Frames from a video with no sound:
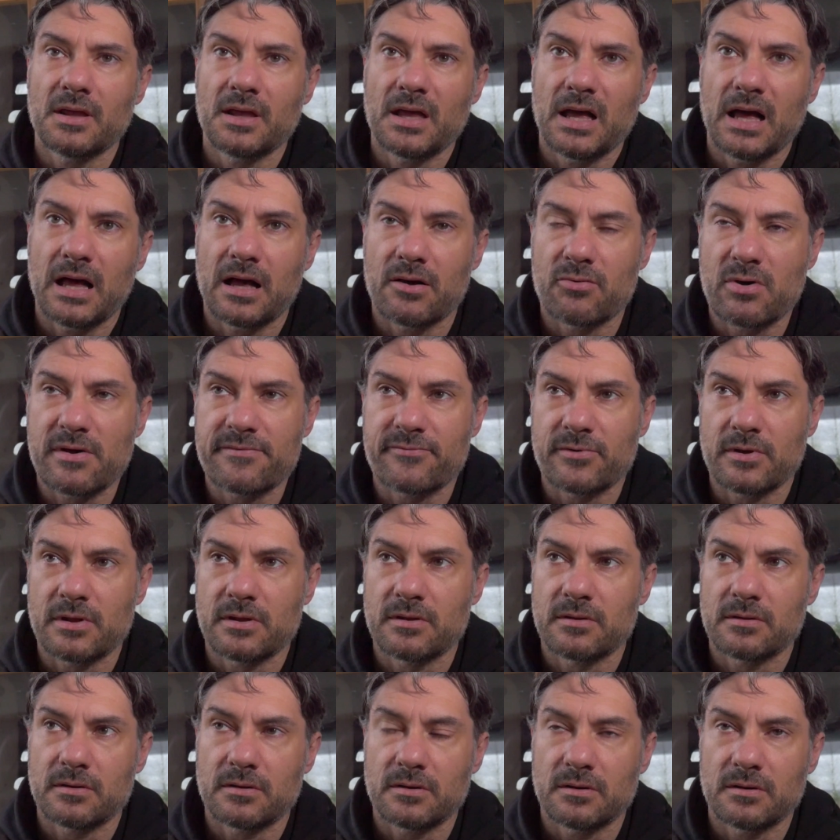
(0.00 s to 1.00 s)
However,
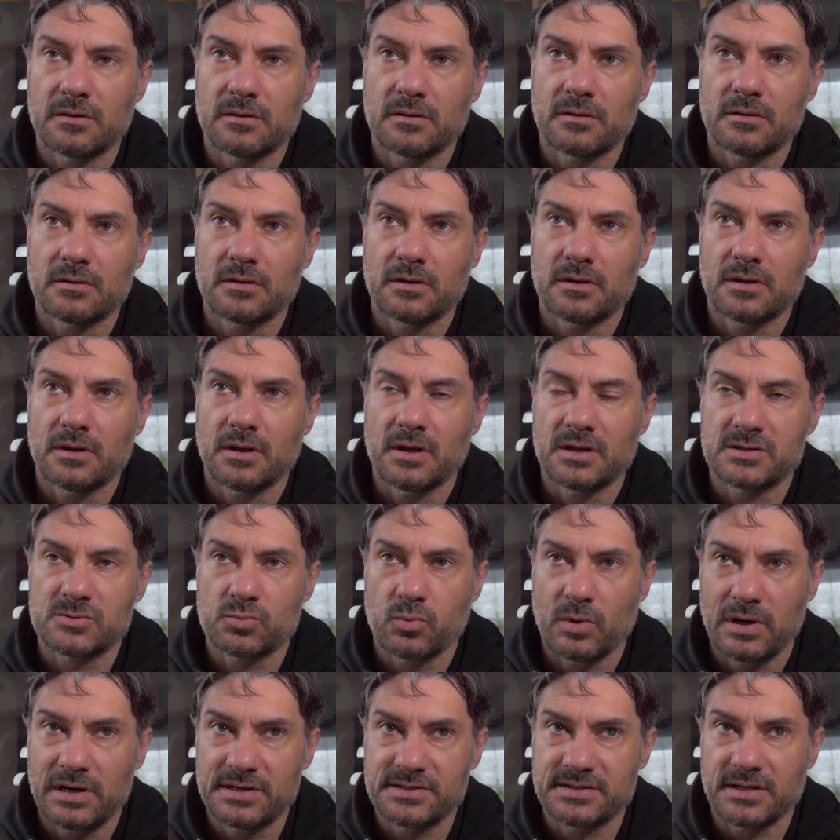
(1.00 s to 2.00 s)
as
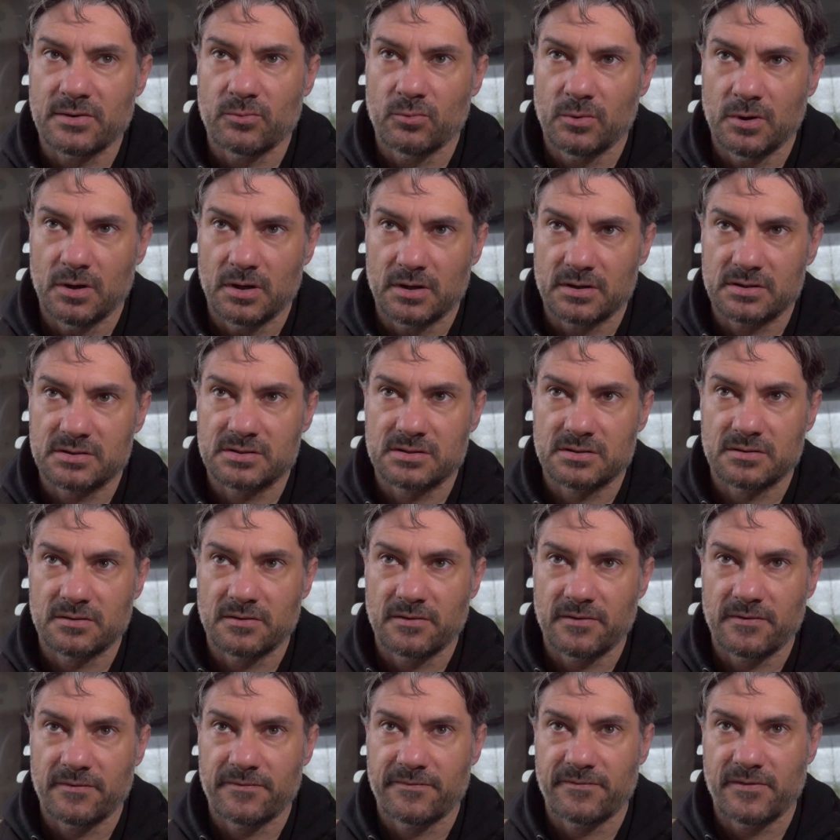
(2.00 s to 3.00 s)
well as it works
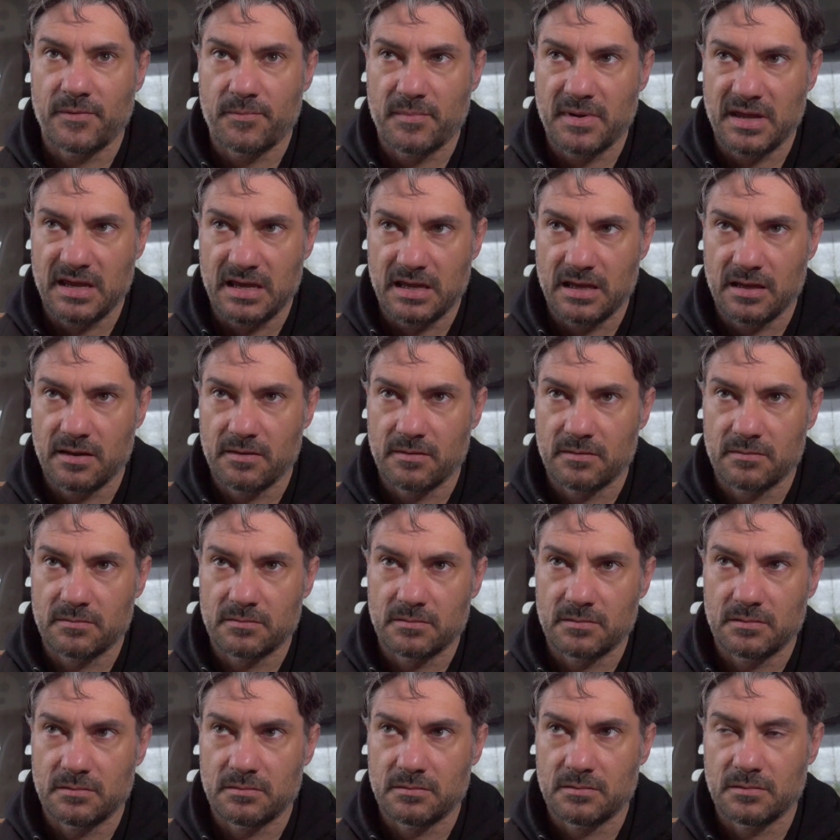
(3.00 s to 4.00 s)
for me,
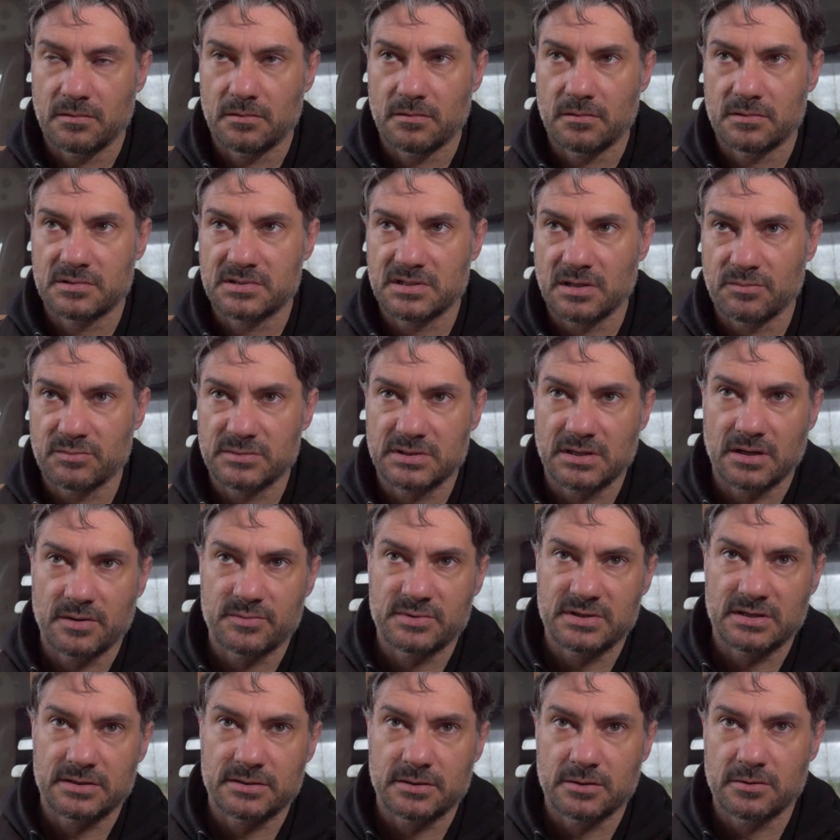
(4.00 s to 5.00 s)

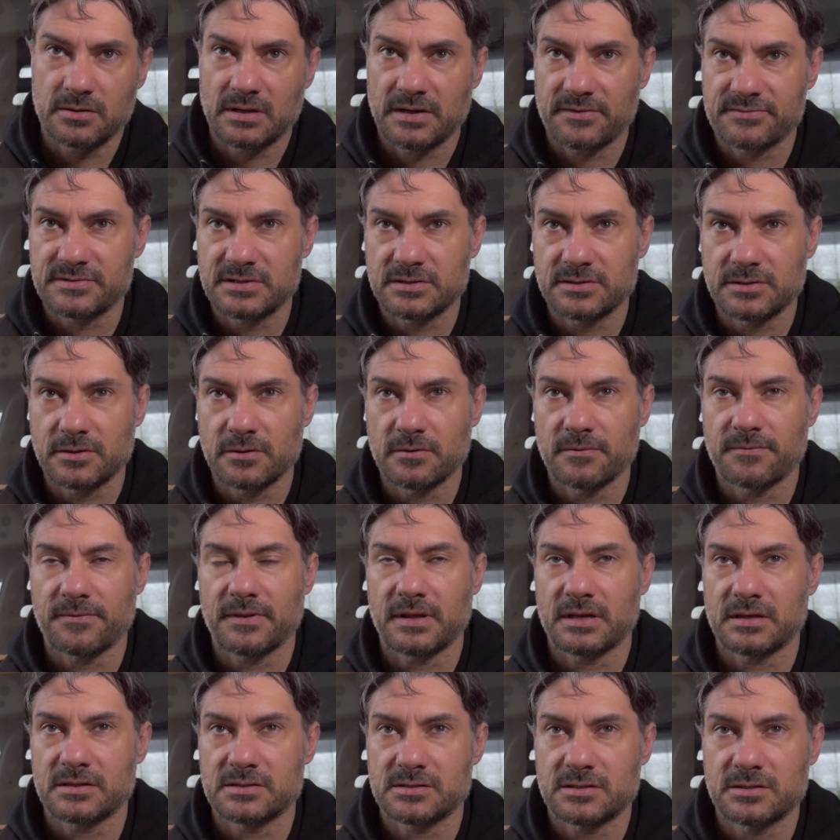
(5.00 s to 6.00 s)
sometimes I do have to do
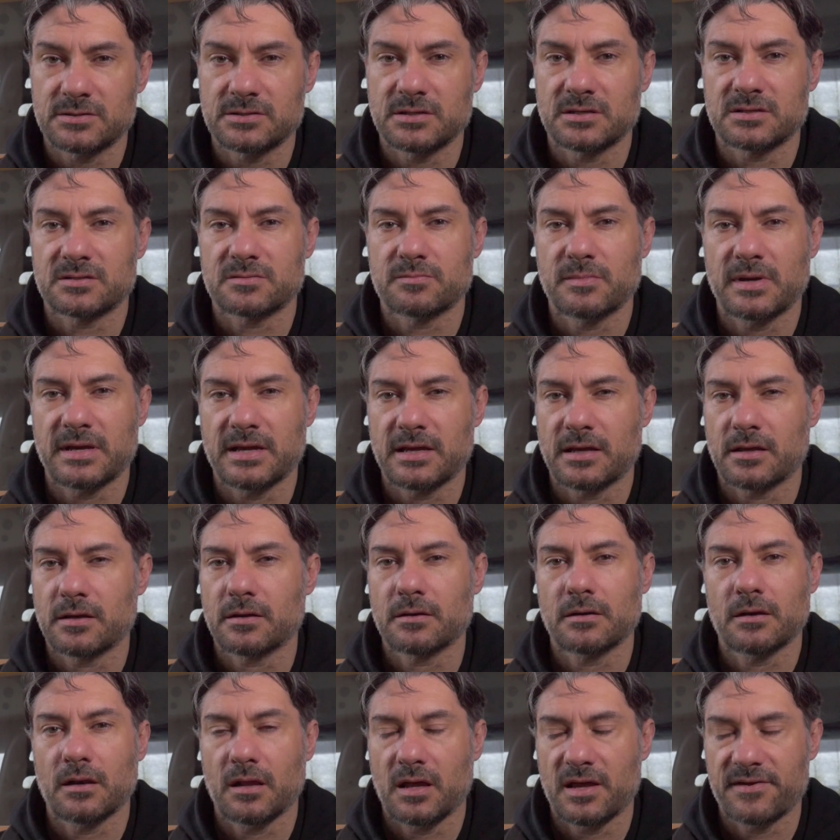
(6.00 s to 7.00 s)
things to just make
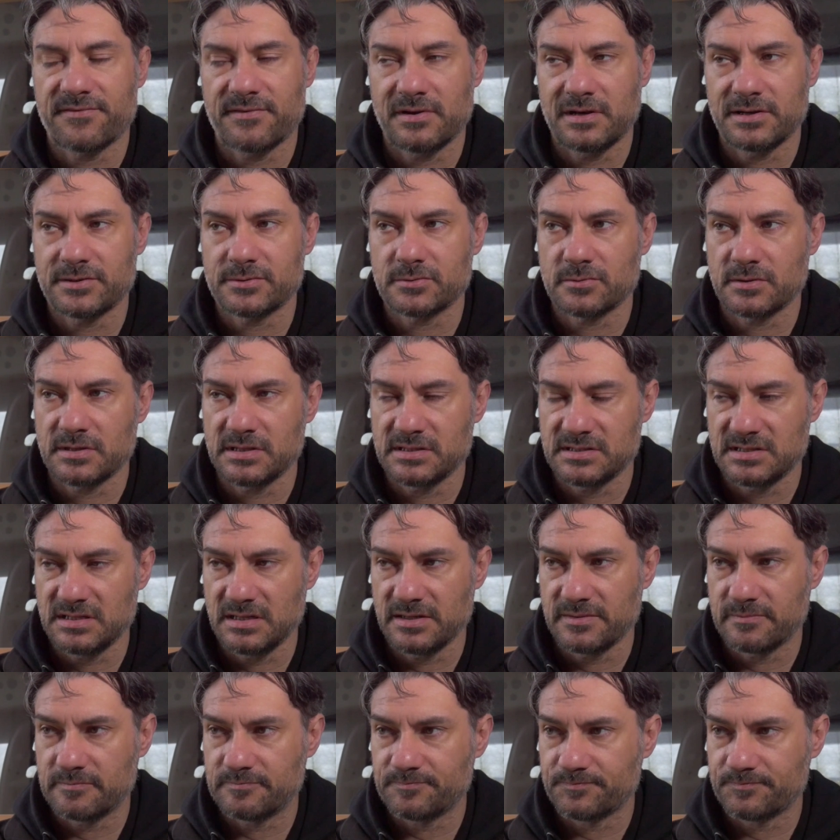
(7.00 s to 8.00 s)
life a little easier.